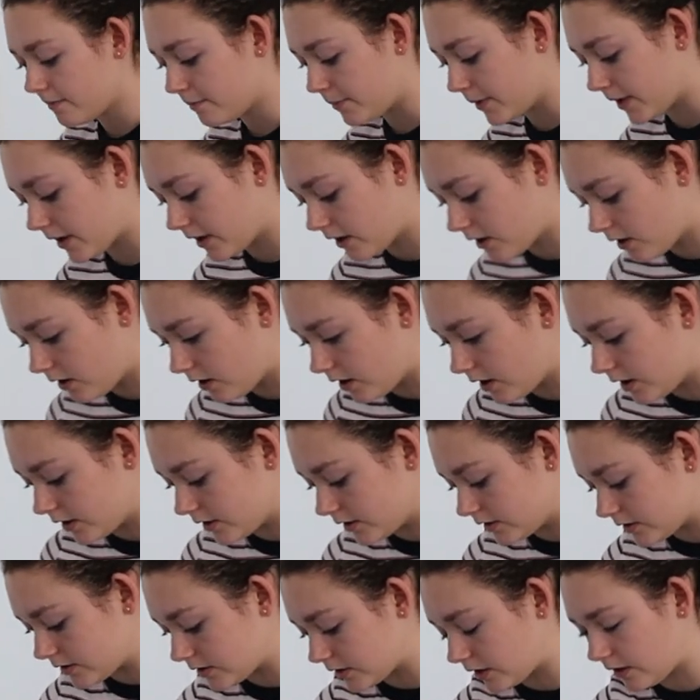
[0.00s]

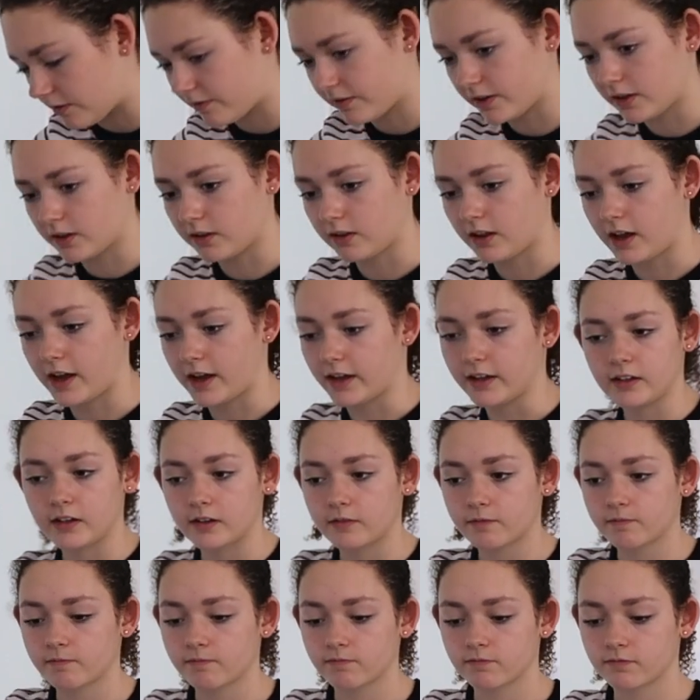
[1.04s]
because I feel like,
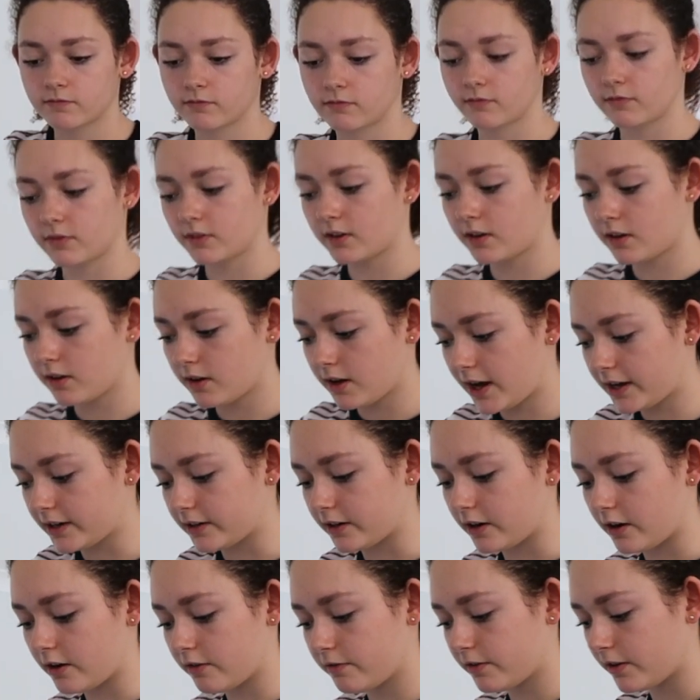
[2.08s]
I don't
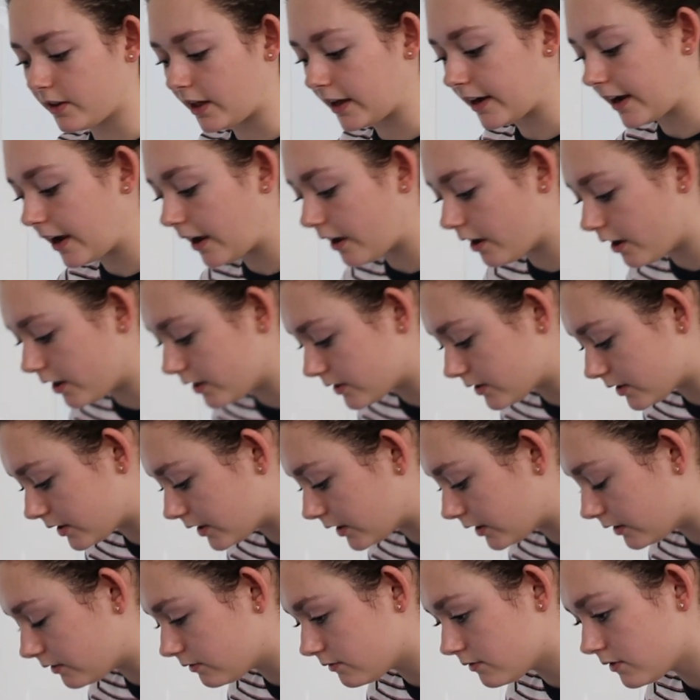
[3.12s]
know, I feel like I earned
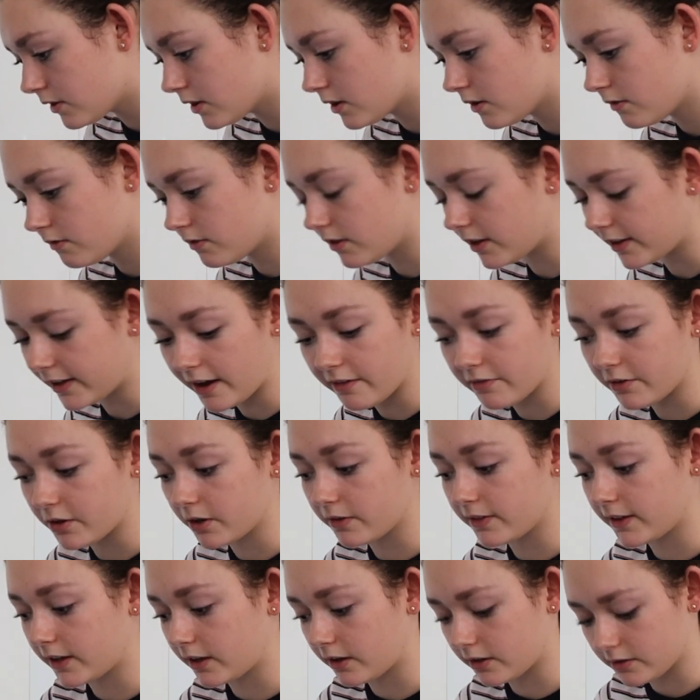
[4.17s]
it. Like
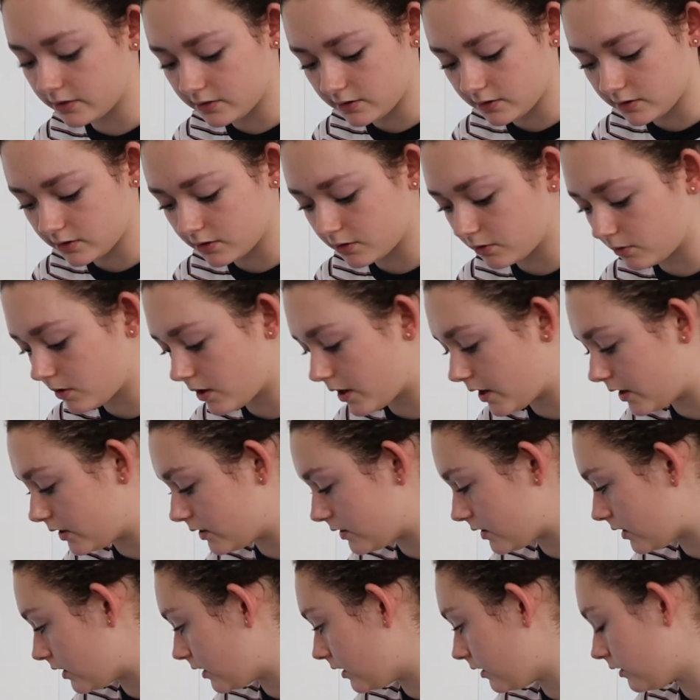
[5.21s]
everyone that goes to school earns
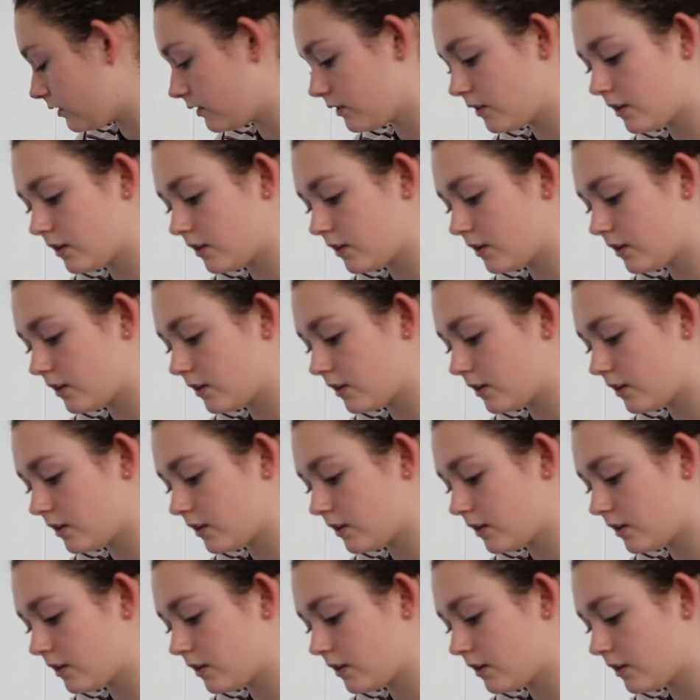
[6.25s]
it.